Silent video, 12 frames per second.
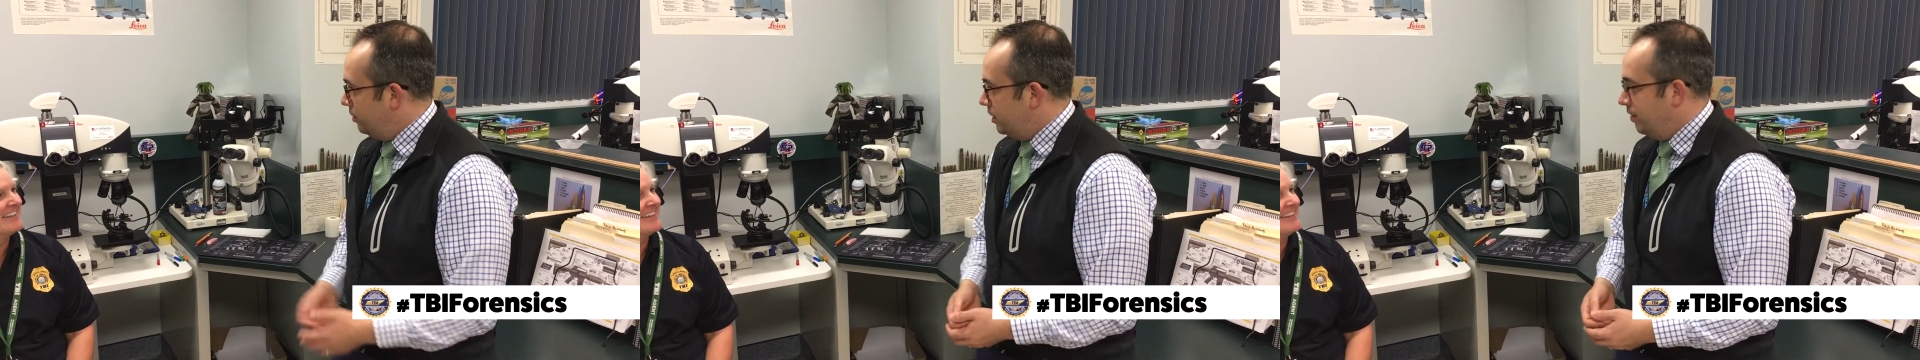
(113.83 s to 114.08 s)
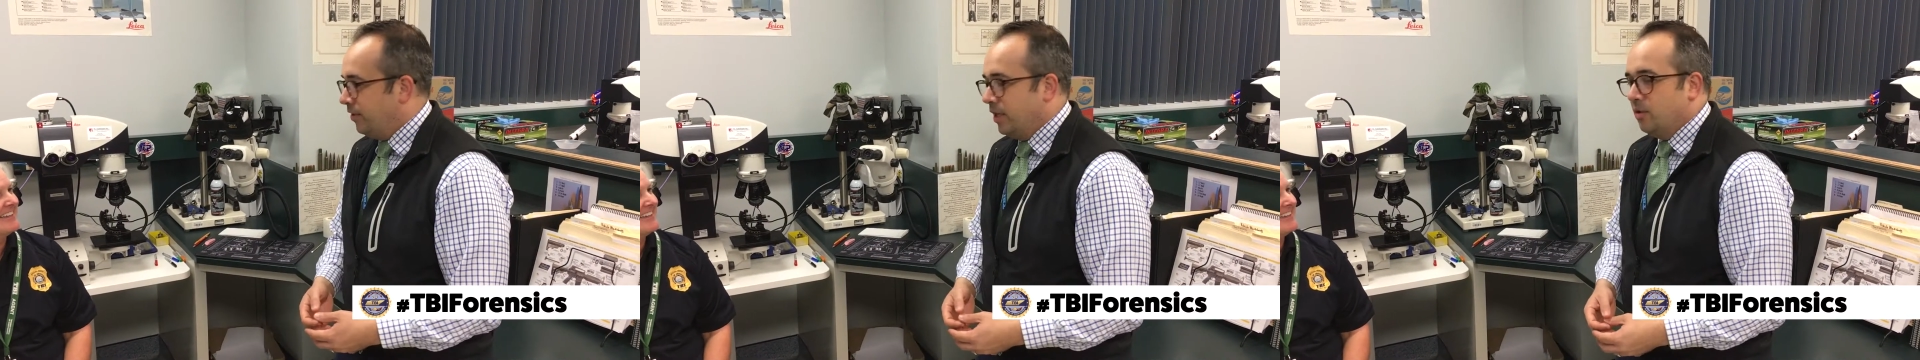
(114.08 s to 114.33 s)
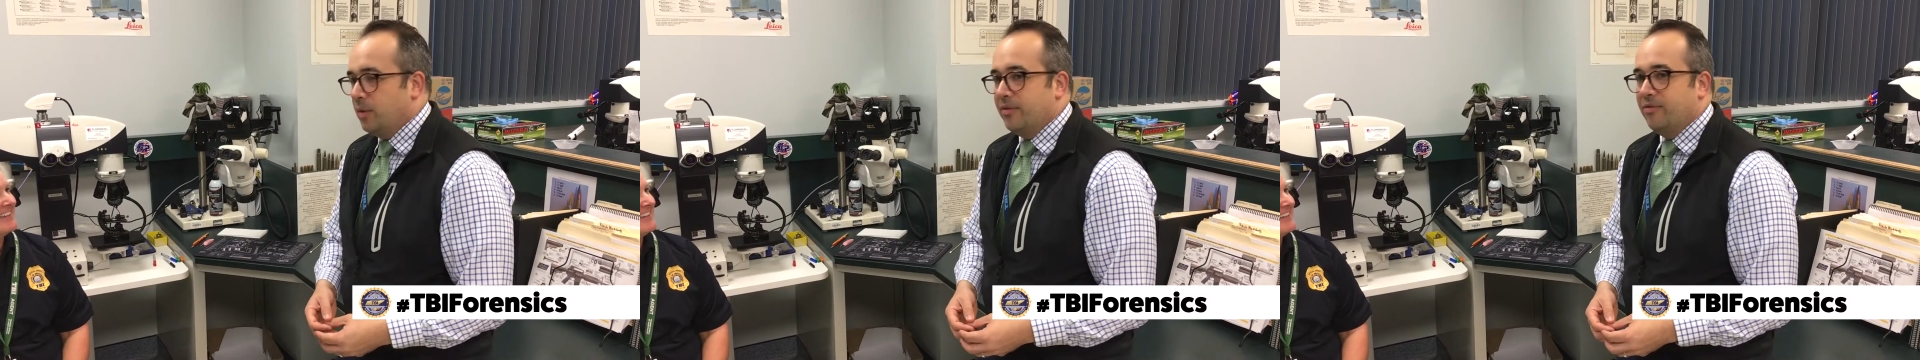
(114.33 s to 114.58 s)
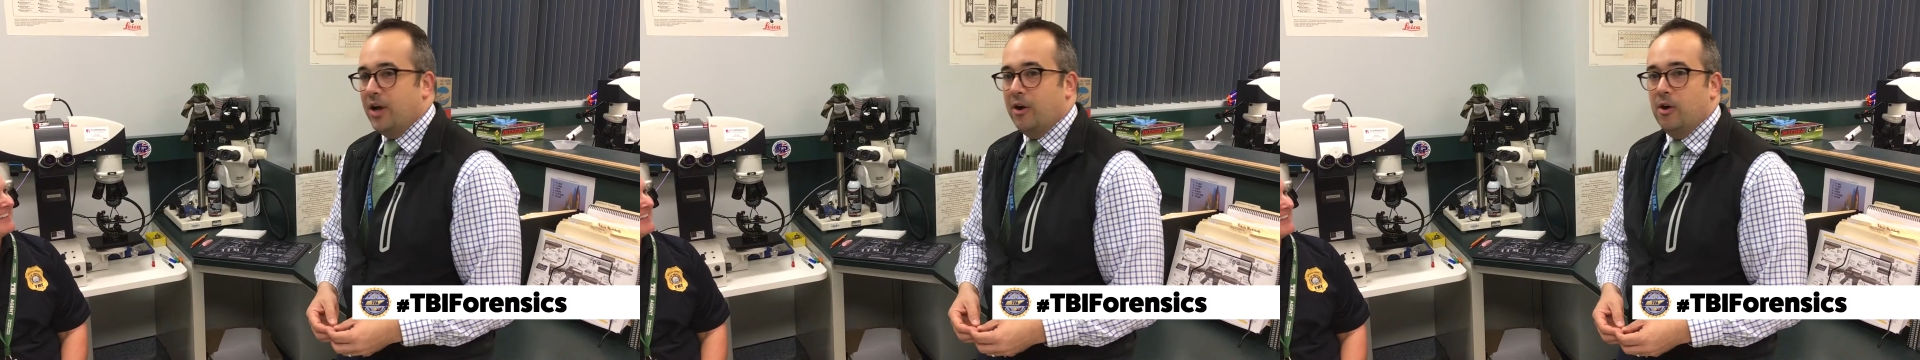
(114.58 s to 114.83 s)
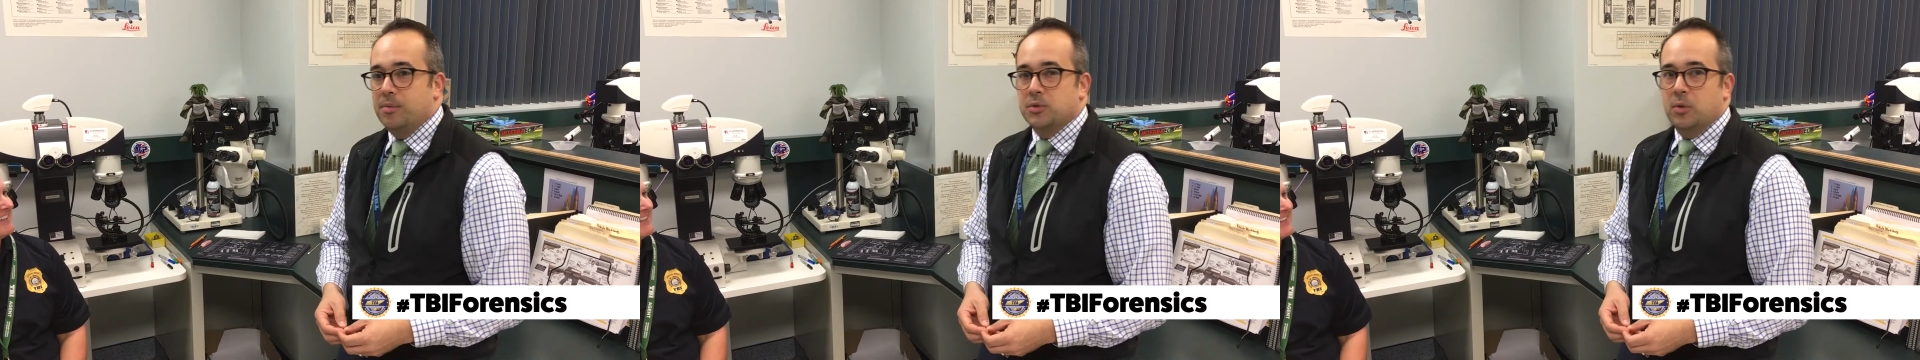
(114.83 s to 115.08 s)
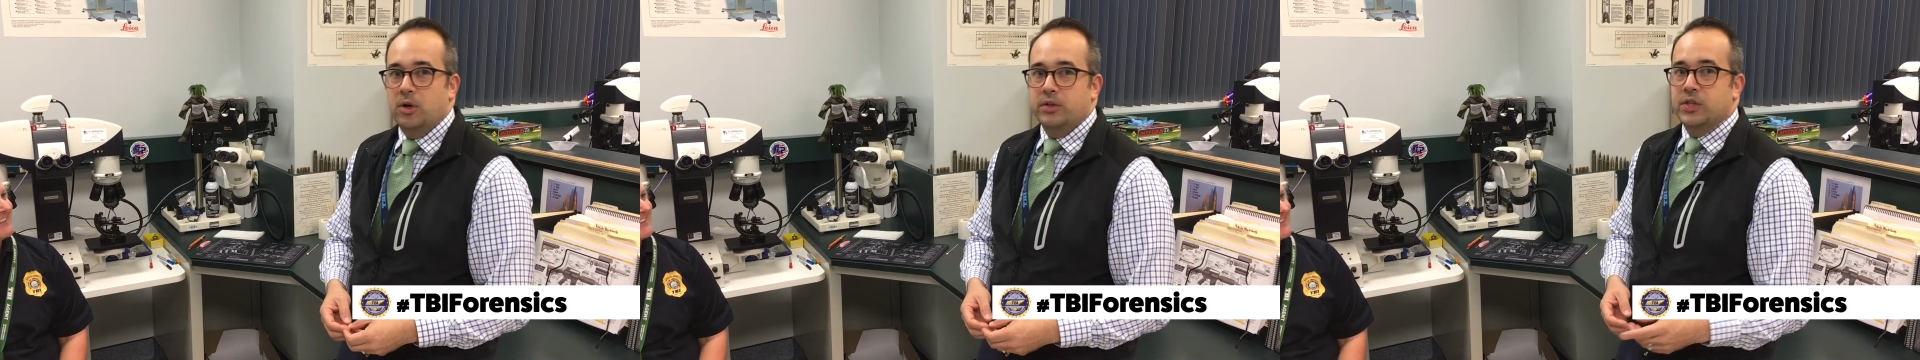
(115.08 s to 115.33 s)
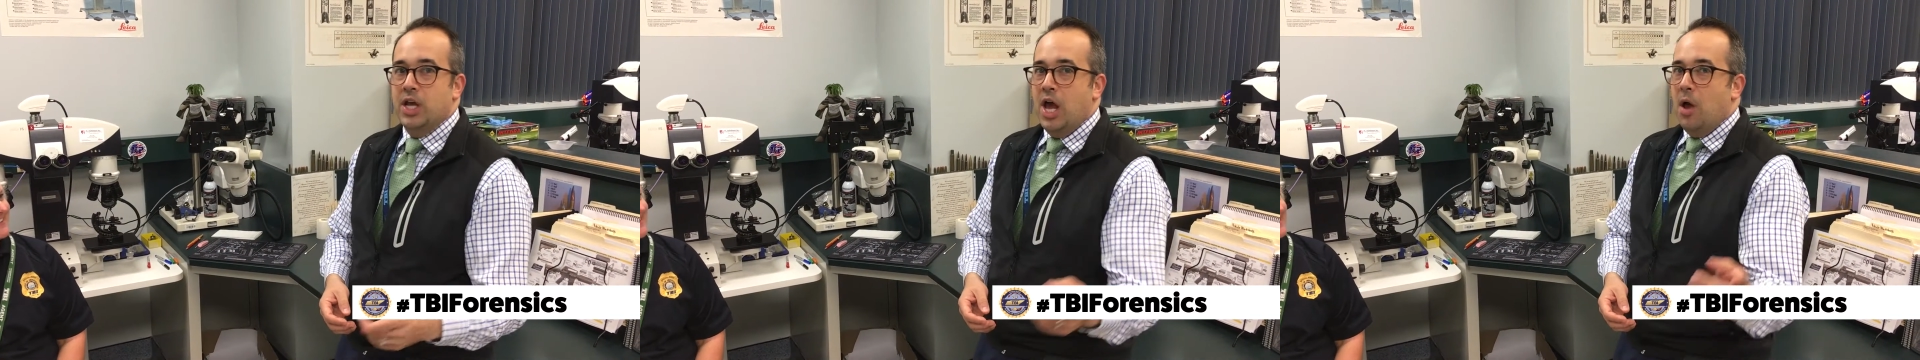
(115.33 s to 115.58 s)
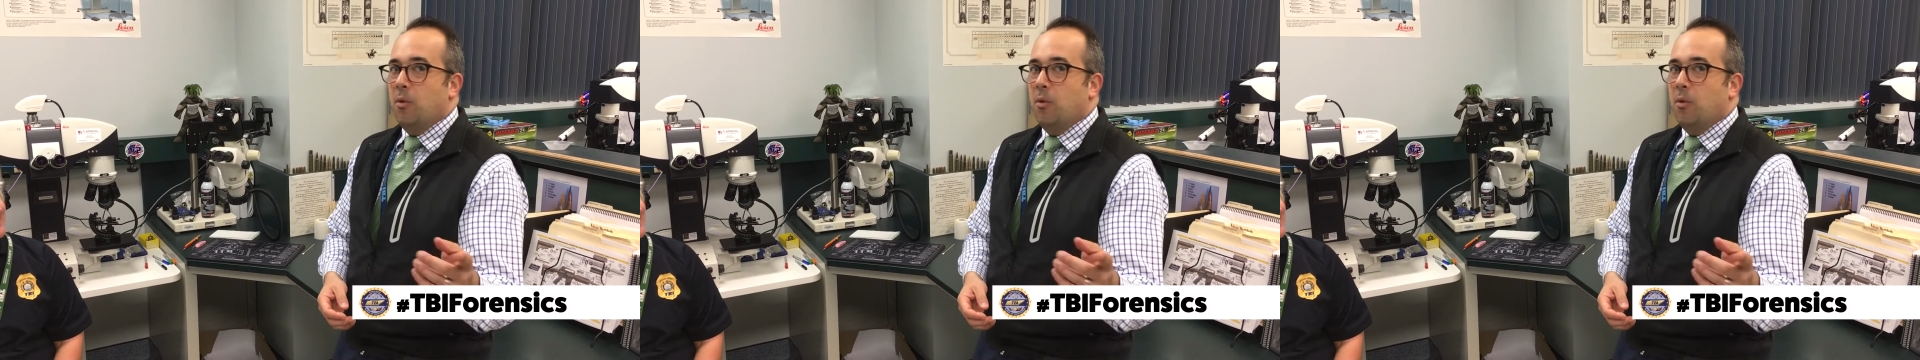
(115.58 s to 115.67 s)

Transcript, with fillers: on TV and the way firearms works.